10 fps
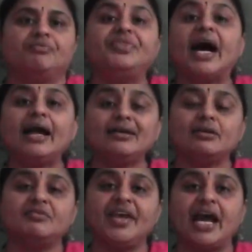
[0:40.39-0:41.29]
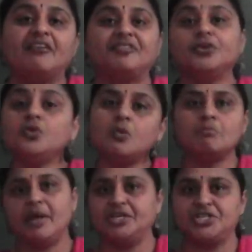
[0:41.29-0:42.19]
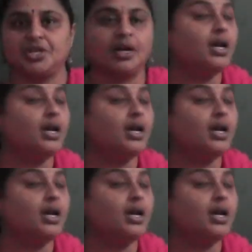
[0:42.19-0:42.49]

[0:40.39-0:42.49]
that we have to mention.